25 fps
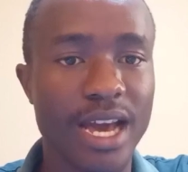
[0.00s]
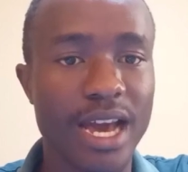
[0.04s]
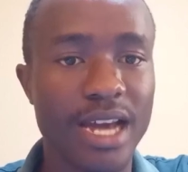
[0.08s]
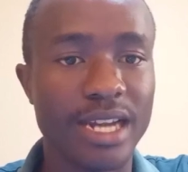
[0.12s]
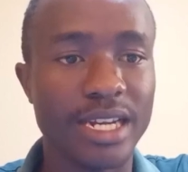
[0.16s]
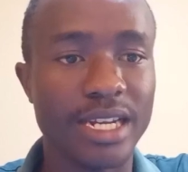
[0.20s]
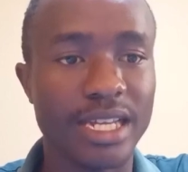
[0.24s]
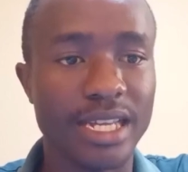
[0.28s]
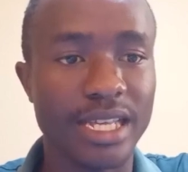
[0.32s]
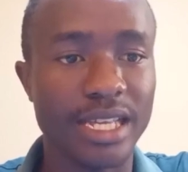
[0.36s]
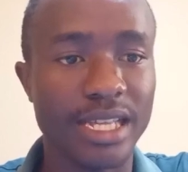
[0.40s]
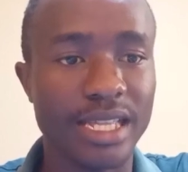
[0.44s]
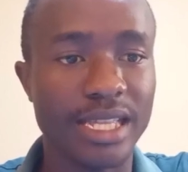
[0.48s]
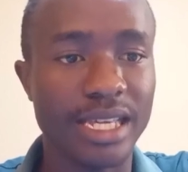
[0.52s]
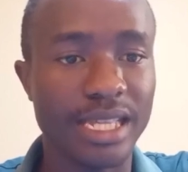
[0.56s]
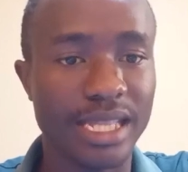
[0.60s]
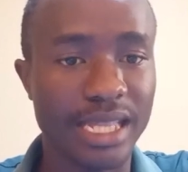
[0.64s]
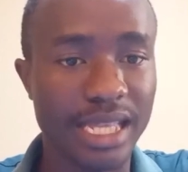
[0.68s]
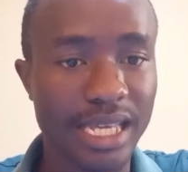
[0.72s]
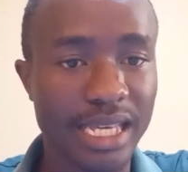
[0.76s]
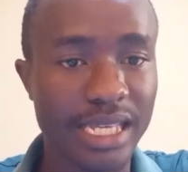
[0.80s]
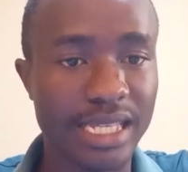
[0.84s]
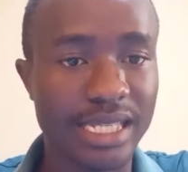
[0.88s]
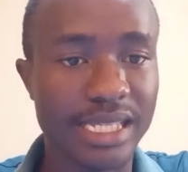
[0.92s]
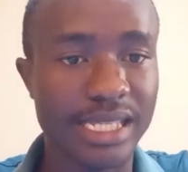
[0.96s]
and the
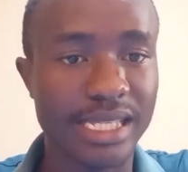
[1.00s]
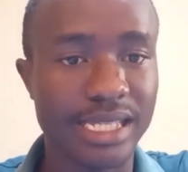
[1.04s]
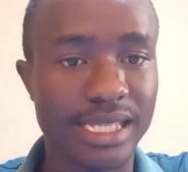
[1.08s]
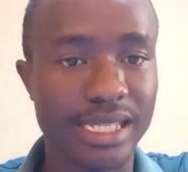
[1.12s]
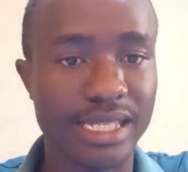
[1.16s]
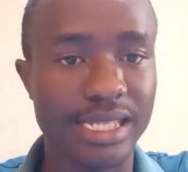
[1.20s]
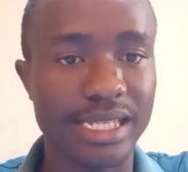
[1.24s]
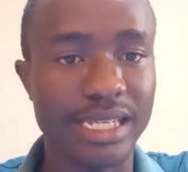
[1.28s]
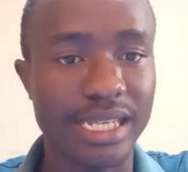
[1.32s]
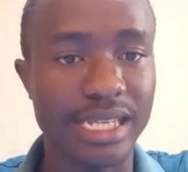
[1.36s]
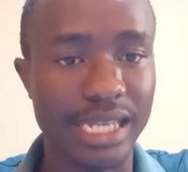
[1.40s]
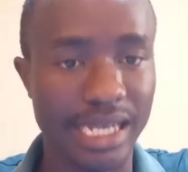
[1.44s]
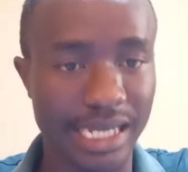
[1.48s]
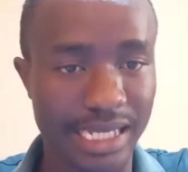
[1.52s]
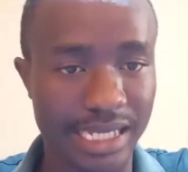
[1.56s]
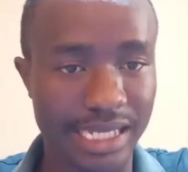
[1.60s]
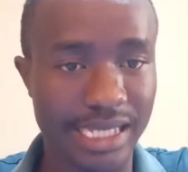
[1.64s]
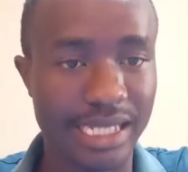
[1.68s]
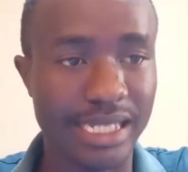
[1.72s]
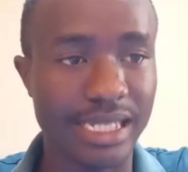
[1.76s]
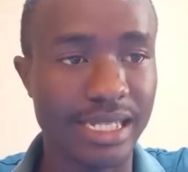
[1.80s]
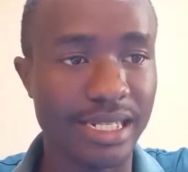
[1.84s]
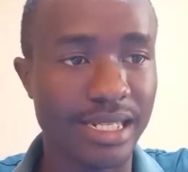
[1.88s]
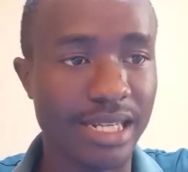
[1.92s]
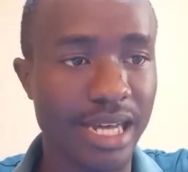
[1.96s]
things he has
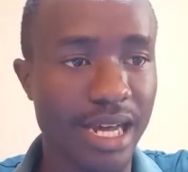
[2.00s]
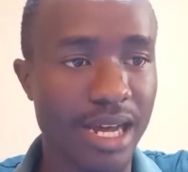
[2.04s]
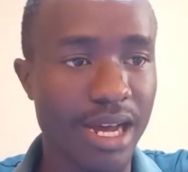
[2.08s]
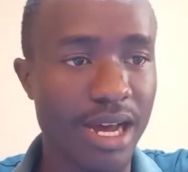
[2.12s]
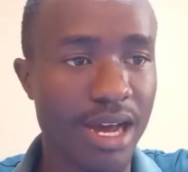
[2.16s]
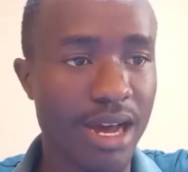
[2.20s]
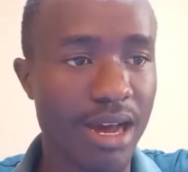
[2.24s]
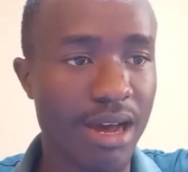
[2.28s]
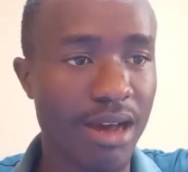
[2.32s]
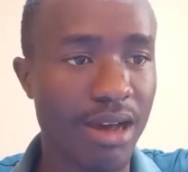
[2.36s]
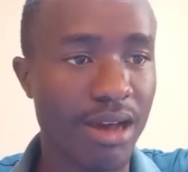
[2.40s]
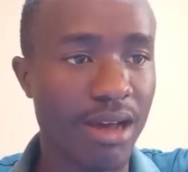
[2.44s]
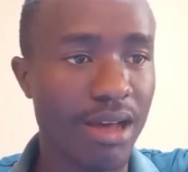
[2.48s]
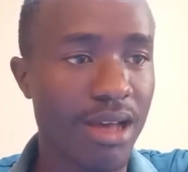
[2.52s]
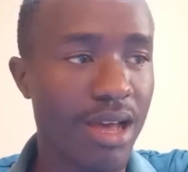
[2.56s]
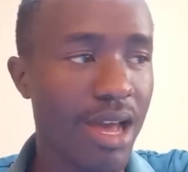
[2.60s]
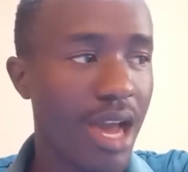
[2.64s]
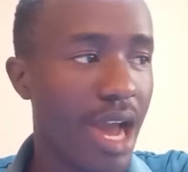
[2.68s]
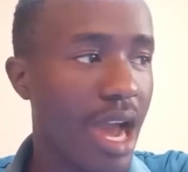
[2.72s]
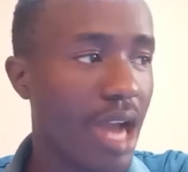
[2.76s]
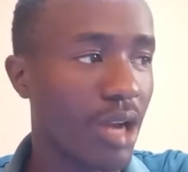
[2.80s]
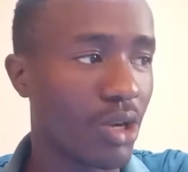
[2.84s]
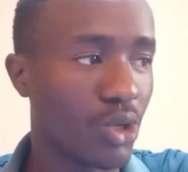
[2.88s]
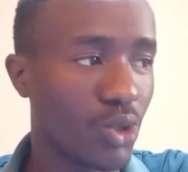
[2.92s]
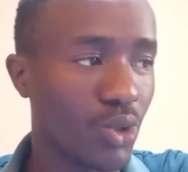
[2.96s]
seen
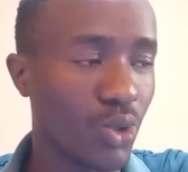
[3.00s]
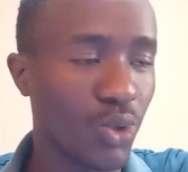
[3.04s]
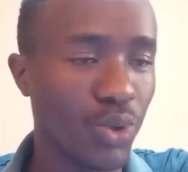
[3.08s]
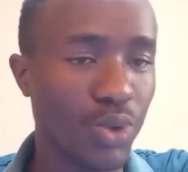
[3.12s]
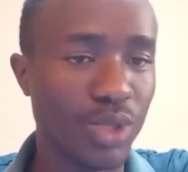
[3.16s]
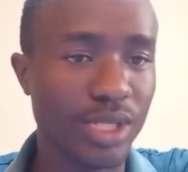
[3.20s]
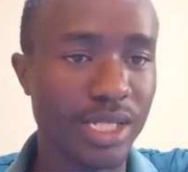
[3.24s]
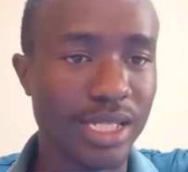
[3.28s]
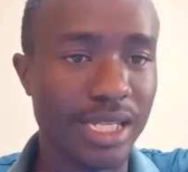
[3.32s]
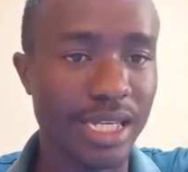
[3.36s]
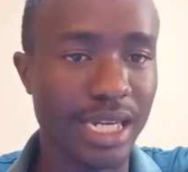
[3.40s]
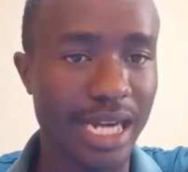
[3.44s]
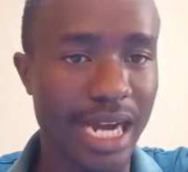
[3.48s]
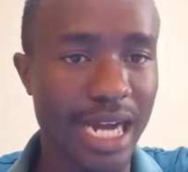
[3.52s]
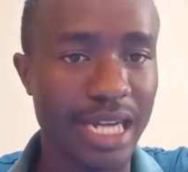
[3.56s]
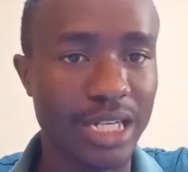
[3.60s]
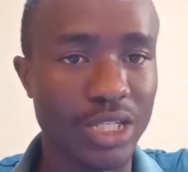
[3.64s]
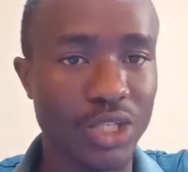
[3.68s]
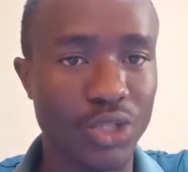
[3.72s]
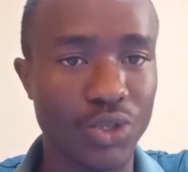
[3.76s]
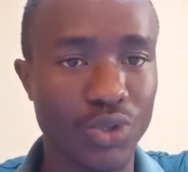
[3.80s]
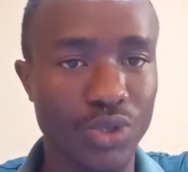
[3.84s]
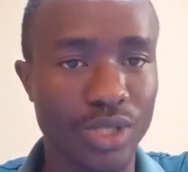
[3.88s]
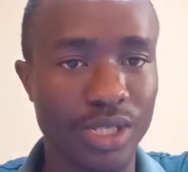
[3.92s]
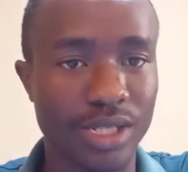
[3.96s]
across the
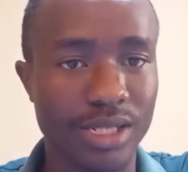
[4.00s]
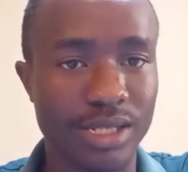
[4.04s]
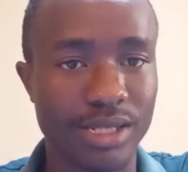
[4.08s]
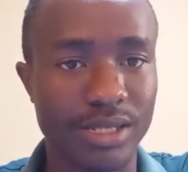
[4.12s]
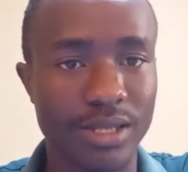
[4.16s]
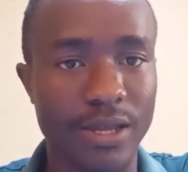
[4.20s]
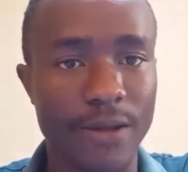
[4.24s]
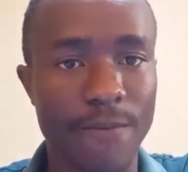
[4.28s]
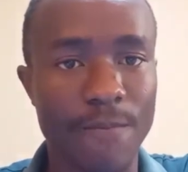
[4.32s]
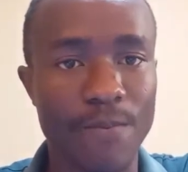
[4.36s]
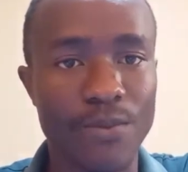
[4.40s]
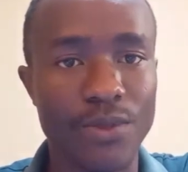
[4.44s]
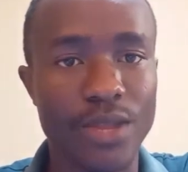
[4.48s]
countries.